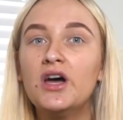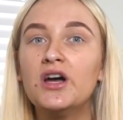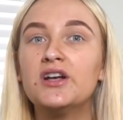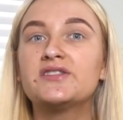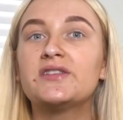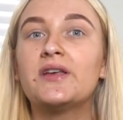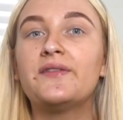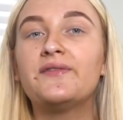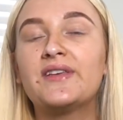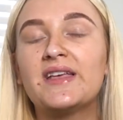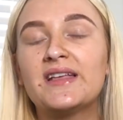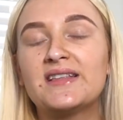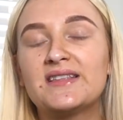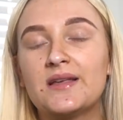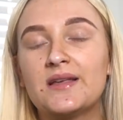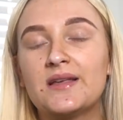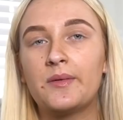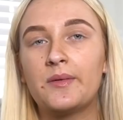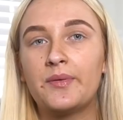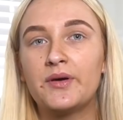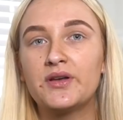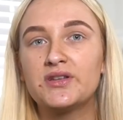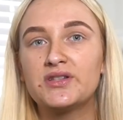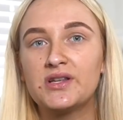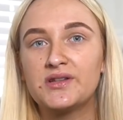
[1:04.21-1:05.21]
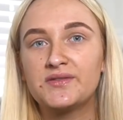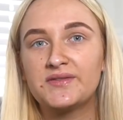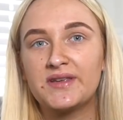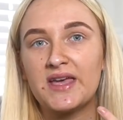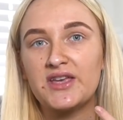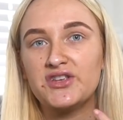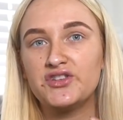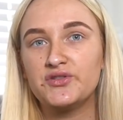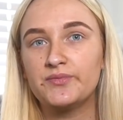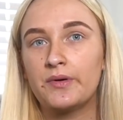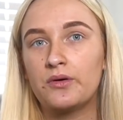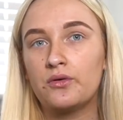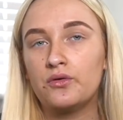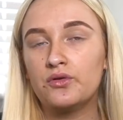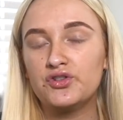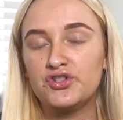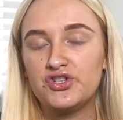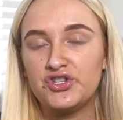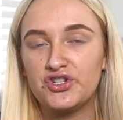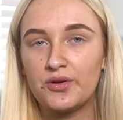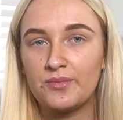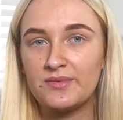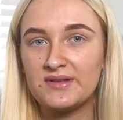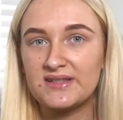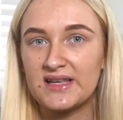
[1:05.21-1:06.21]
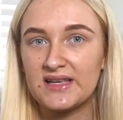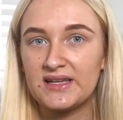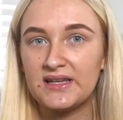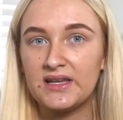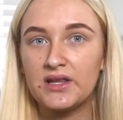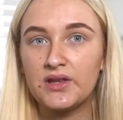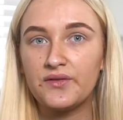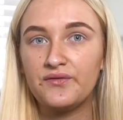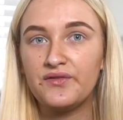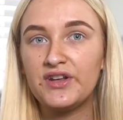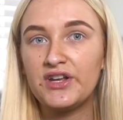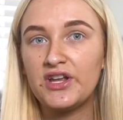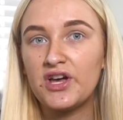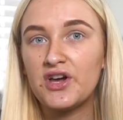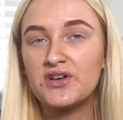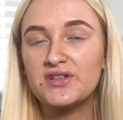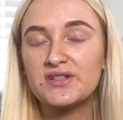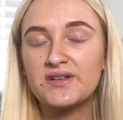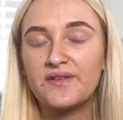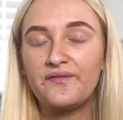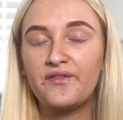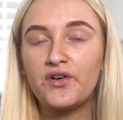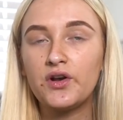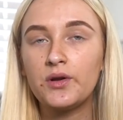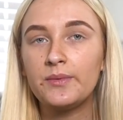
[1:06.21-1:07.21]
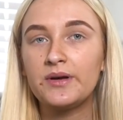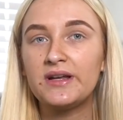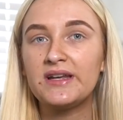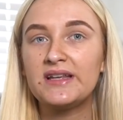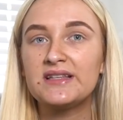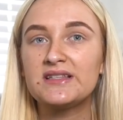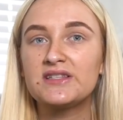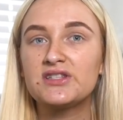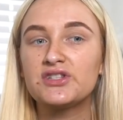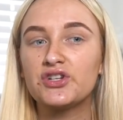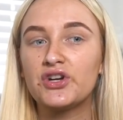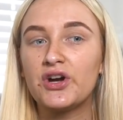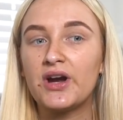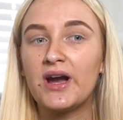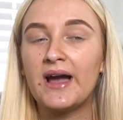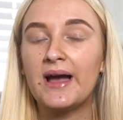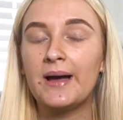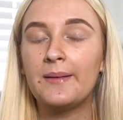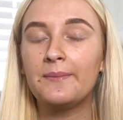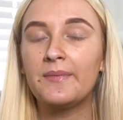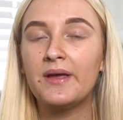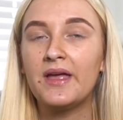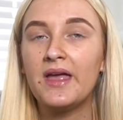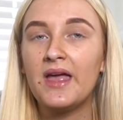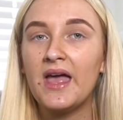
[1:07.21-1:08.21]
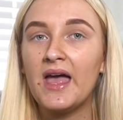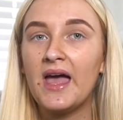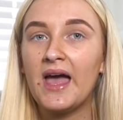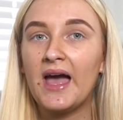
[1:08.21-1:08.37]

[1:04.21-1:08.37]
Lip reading: Don't forget to post notification bell on so you don't miss any other videos. Follow me on Instagram.